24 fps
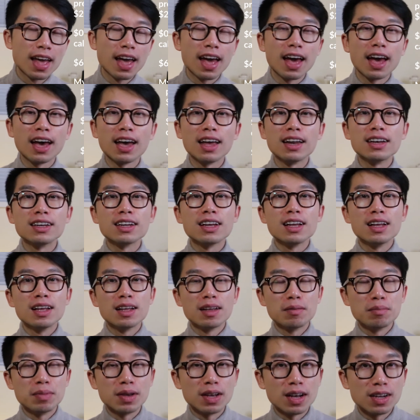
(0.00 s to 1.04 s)
and
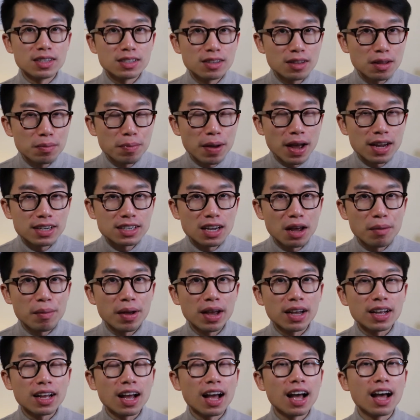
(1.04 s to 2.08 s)
because of the
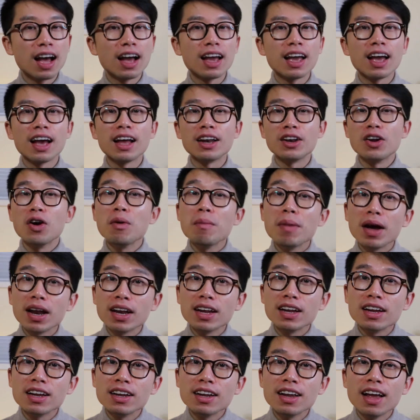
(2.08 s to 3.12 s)
pandemic, I had no
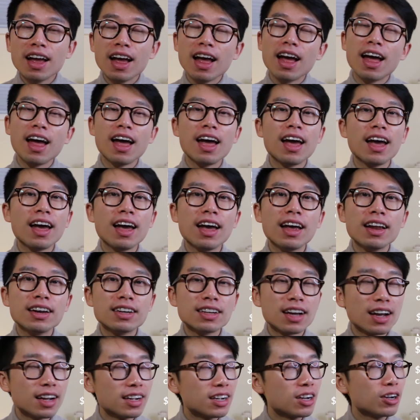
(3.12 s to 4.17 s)
money and
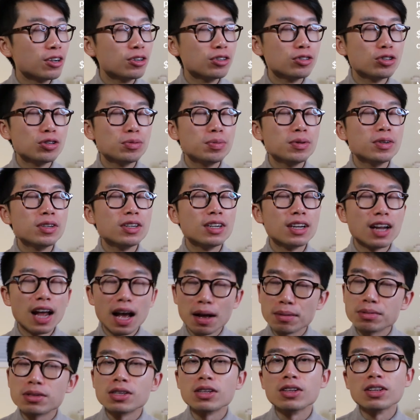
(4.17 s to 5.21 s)
I contributed
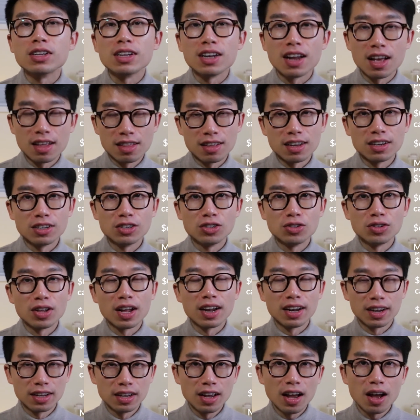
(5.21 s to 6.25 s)
absolutely nothing to
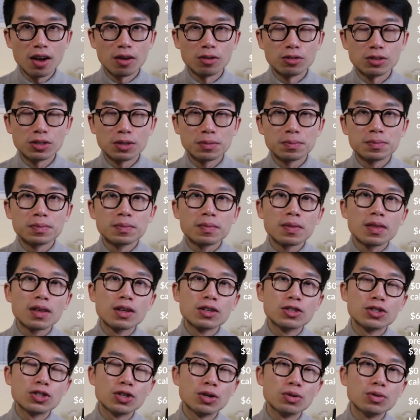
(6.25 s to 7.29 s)
that account.
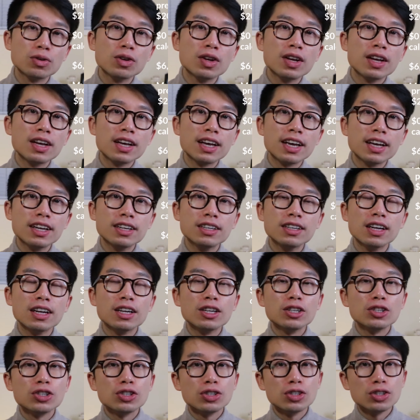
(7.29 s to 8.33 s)
So in
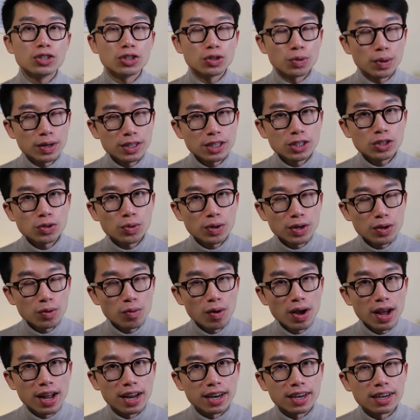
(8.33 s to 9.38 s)

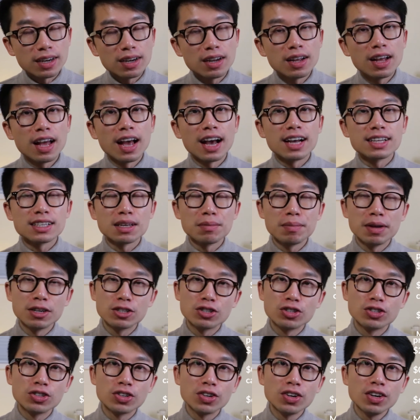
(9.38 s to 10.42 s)
2021, as I
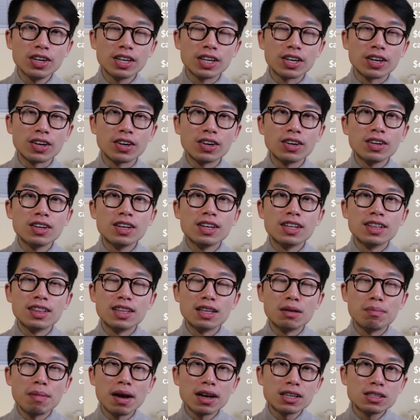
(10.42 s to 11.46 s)
mentioned earlier,
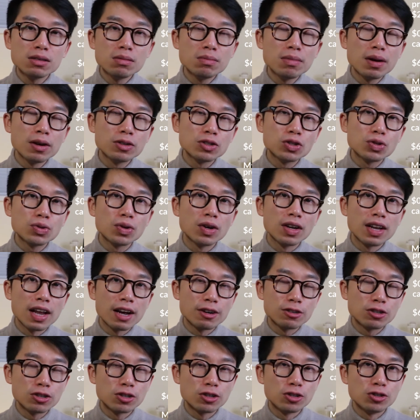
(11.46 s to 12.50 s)
the maximum amount you're
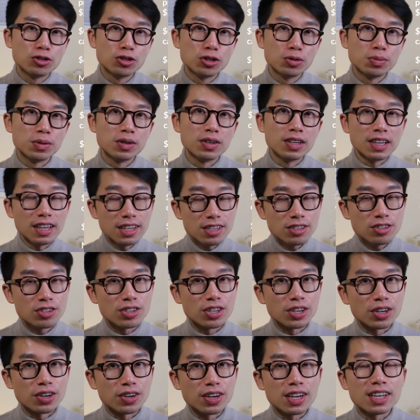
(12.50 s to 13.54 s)
allowed to contribute this
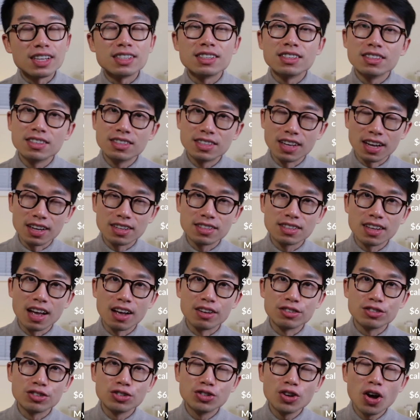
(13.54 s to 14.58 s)
year is
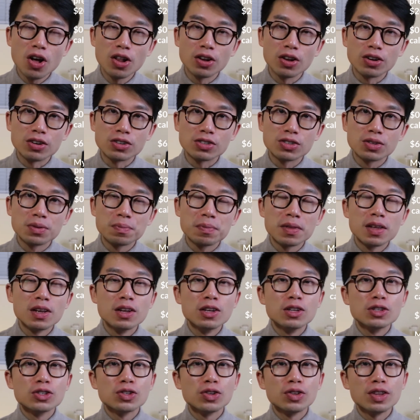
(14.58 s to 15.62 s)
$6,000.
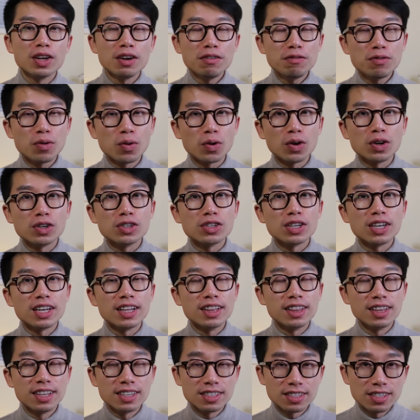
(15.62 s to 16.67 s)
So therefore, in
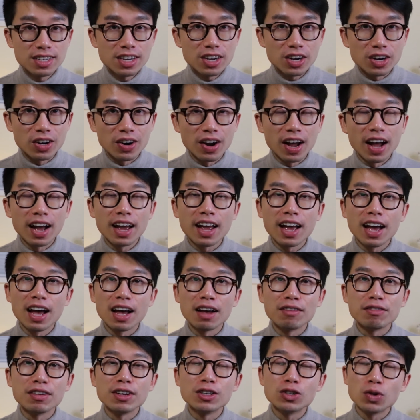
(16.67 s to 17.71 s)
this year, I
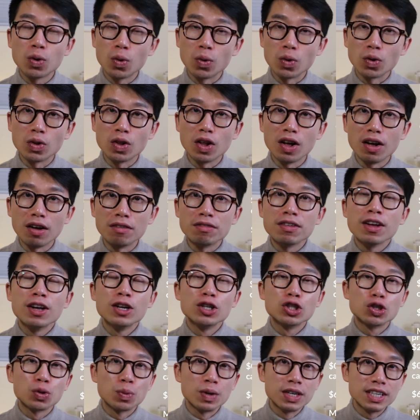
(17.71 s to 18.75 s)
have a total of
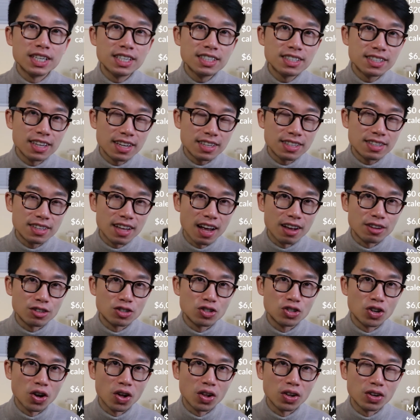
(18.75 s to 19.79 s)

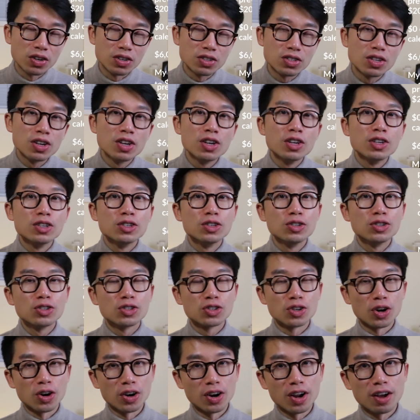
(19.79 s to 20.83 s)
$26,000 to
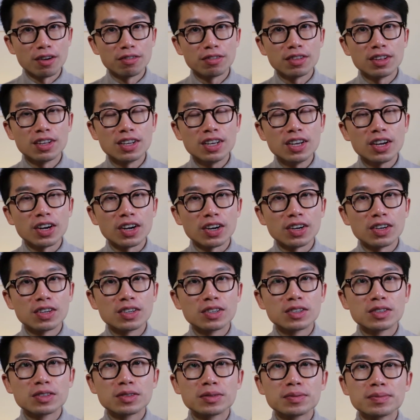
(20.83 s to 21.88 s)
start off the year.
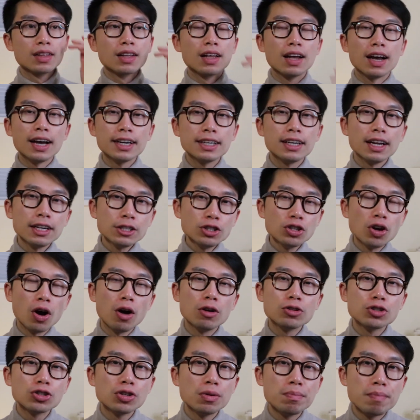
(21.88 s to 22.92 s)
I'd like to
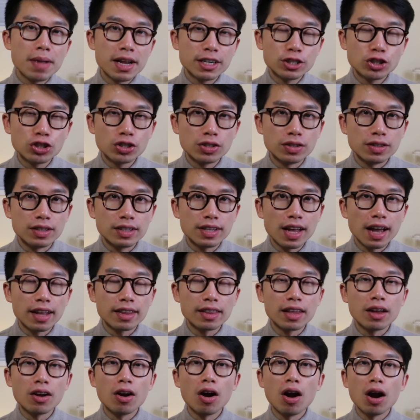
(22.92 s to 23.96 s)
also mention that
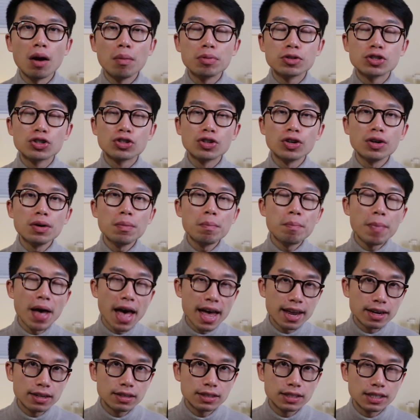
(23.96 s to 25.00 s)
there are certain
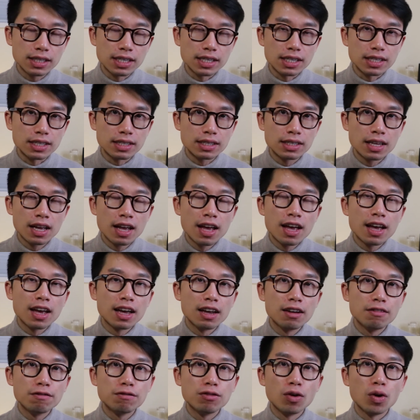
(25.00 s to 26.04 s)
penalties
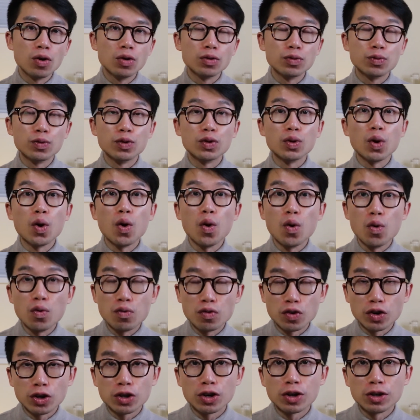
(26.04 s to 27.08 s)
involved with
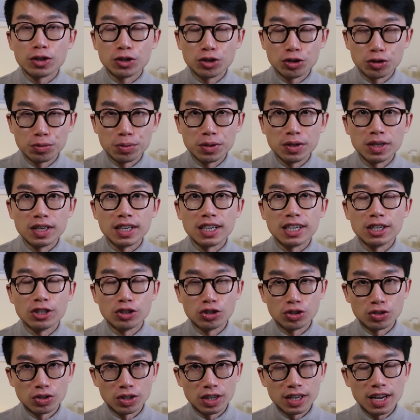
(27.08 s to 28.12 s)
over contributing
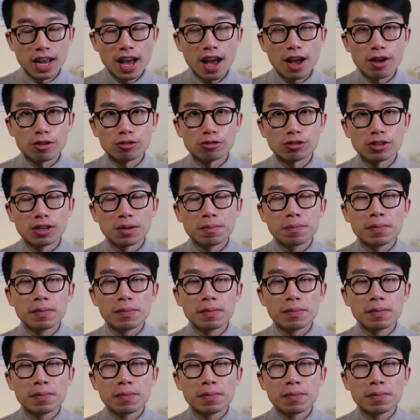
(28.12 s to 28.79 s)
into your account.